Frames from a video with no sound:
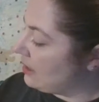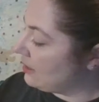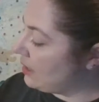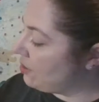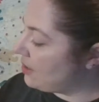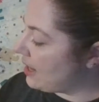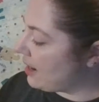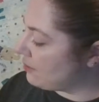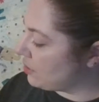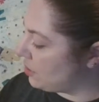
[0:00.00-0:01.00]
Later that
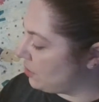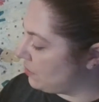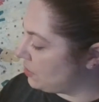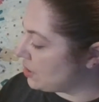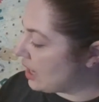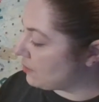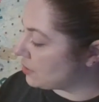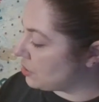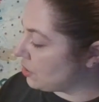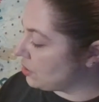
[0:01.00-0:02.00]
afternoon, Jack
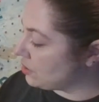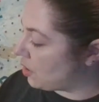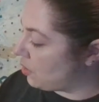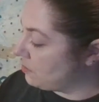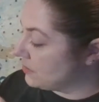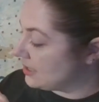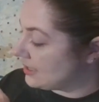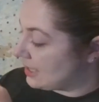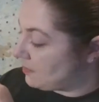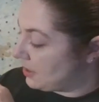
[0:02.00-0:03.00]
returned home,
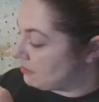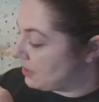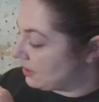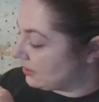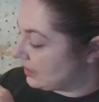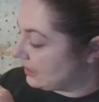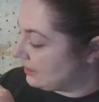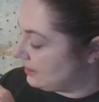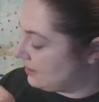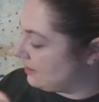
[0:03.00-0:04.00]
skipping merrily.
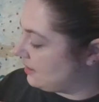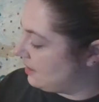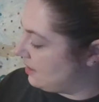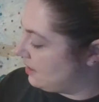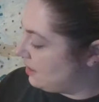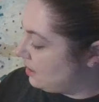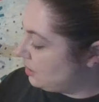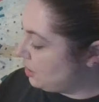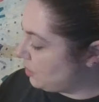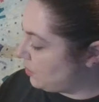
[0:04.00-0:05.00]

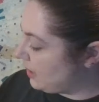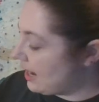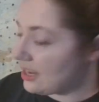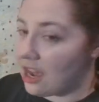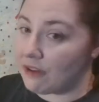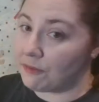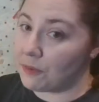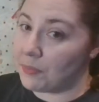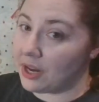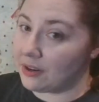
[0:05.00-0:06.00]
"Look what I got
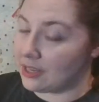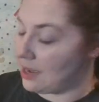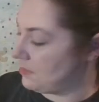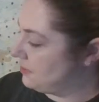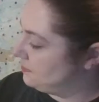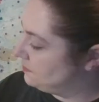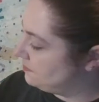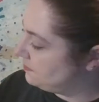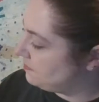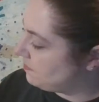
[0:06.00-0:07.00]
for Buttercup,"
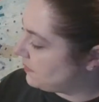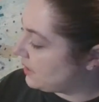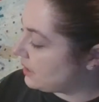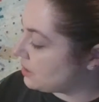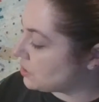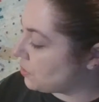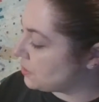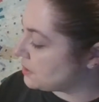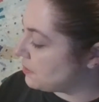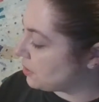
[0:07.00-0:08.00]
he
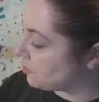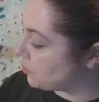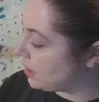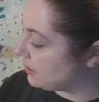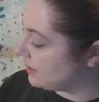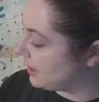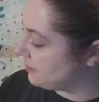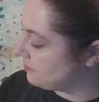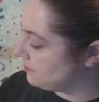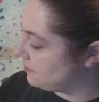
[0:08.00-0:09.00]
told his mother
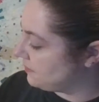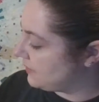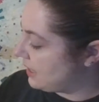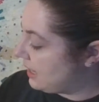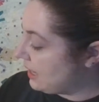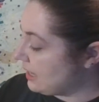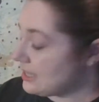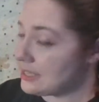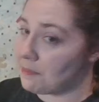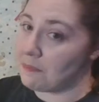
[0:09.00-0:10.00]
proudly.
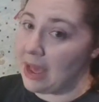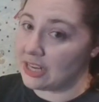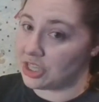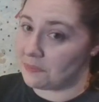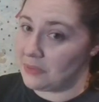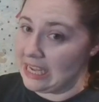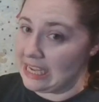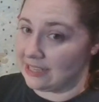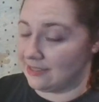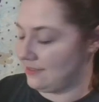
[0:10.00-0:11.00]
"It's a magic
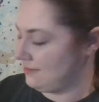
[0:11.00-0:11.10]
bean."